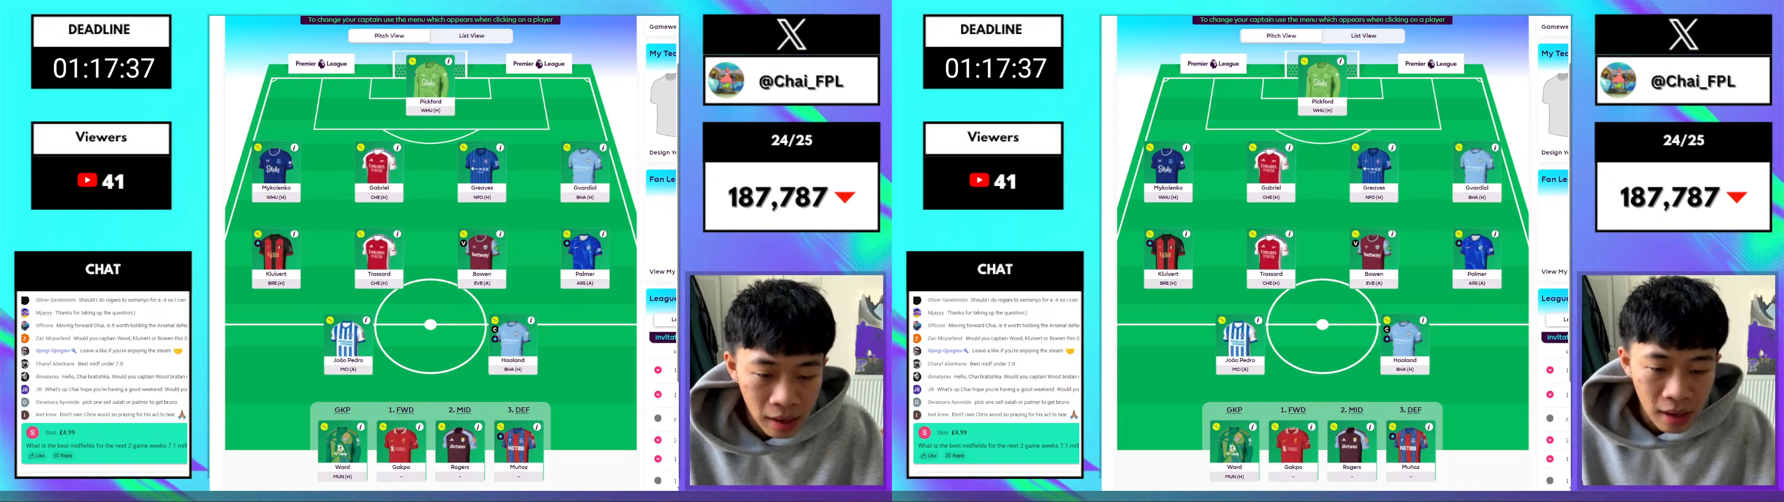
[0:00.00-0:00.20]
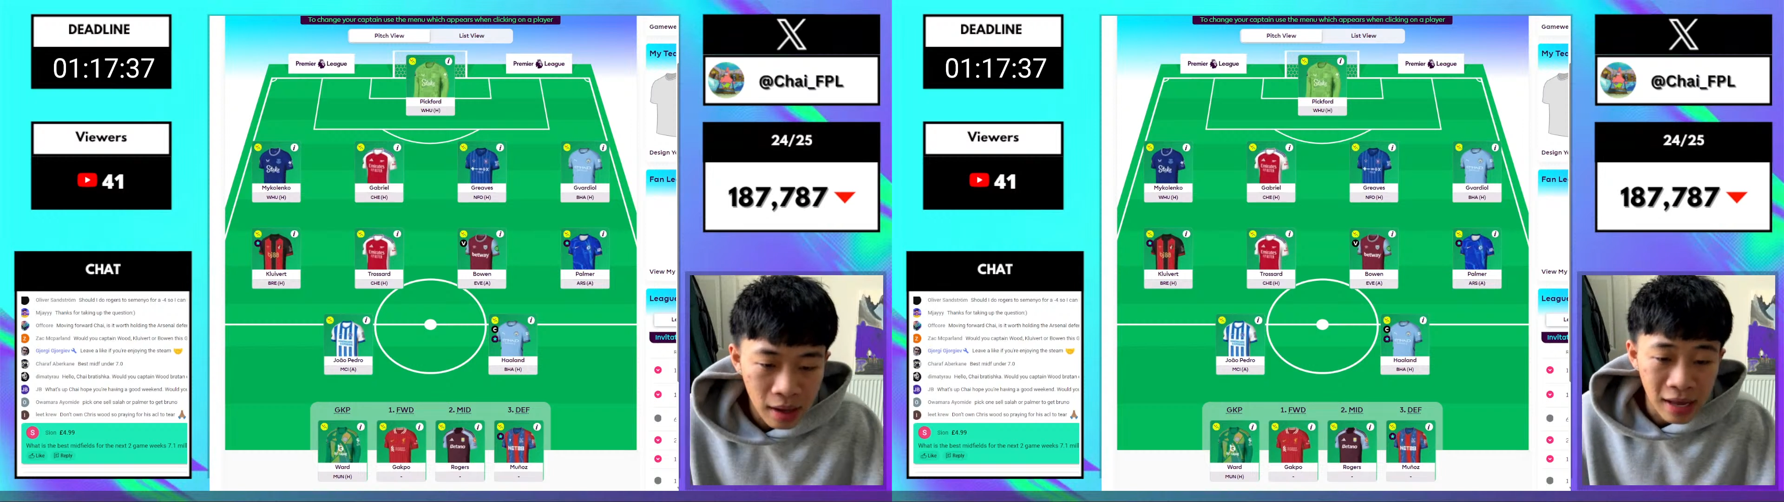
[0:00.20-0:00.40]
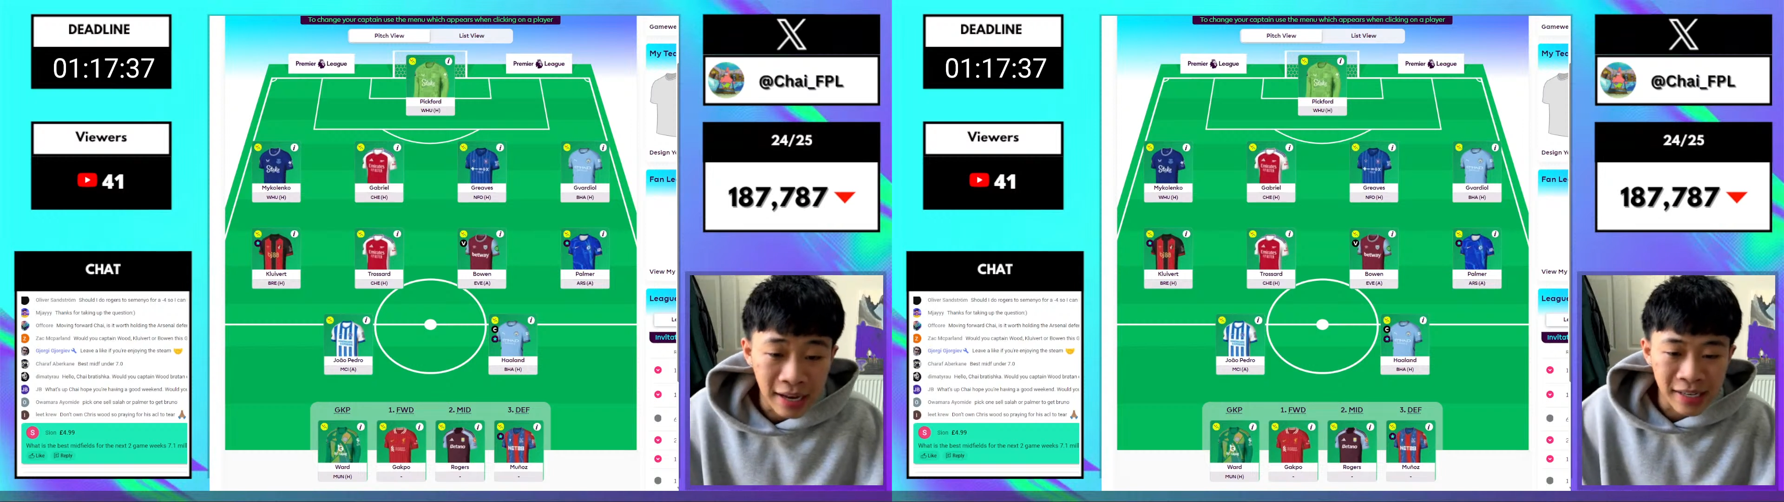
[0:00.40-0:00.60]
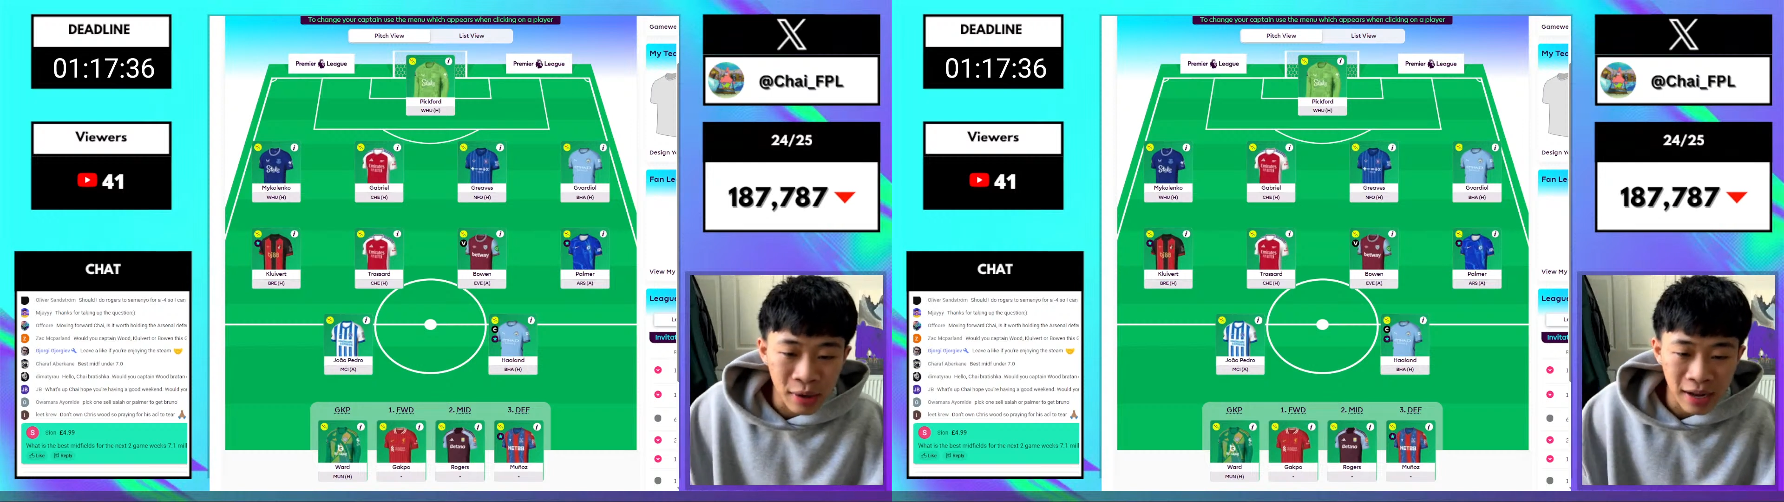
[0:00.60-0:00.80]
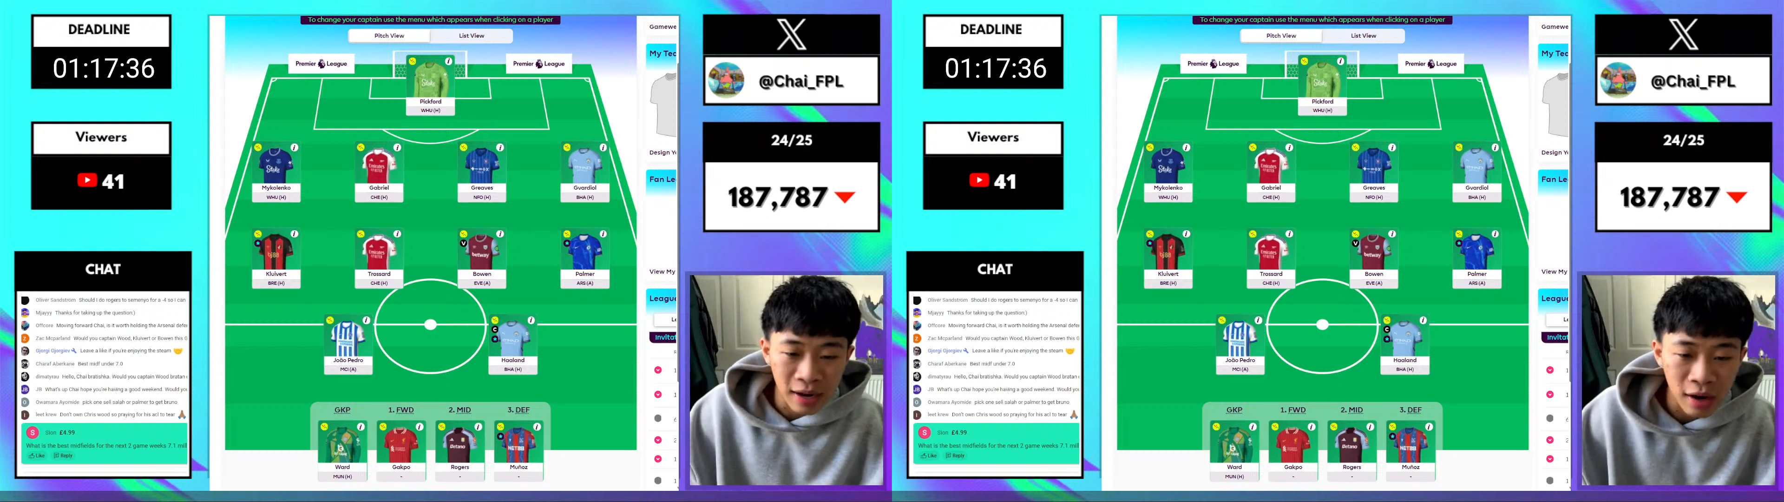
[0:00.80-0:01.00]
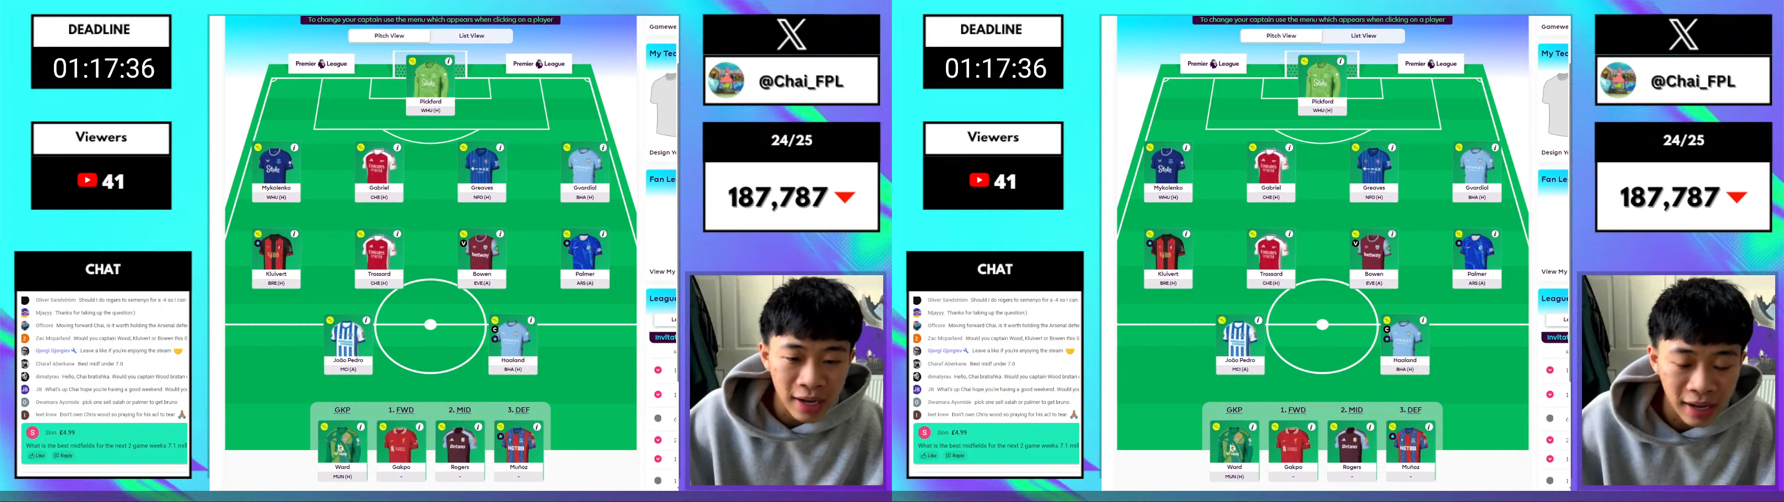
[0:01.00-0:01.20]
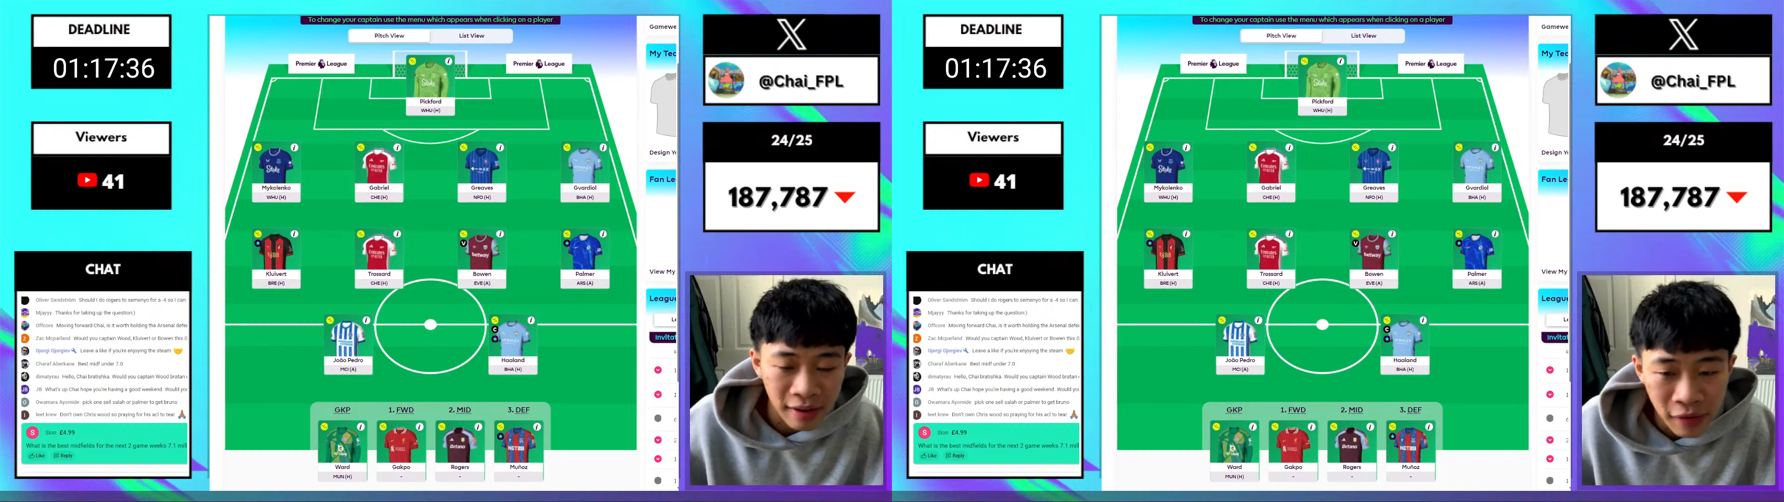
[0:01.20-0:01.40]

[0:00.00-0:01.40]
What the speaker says: Yeah, do hit a like if